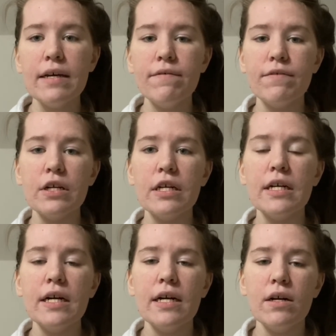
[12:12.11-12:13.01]

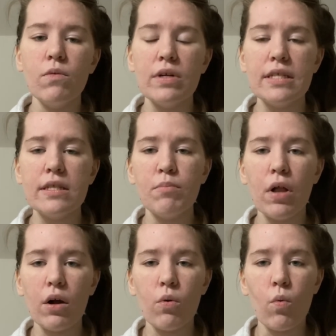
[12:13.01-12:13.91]
for once the
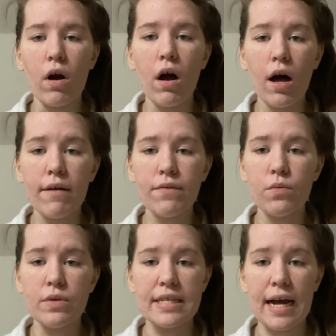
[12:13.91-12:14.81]
block wore off
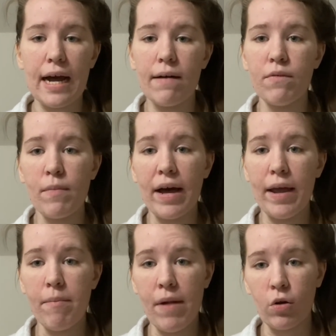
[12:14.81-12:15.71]
was to have my
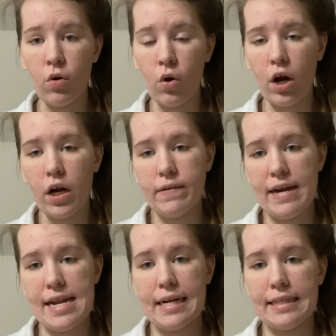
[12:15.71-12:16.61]
medical cart
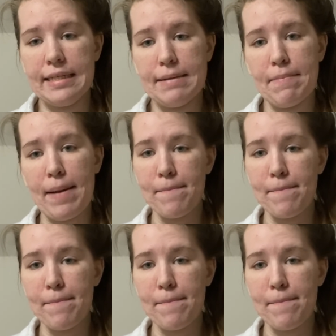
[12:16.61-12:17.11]
right next to my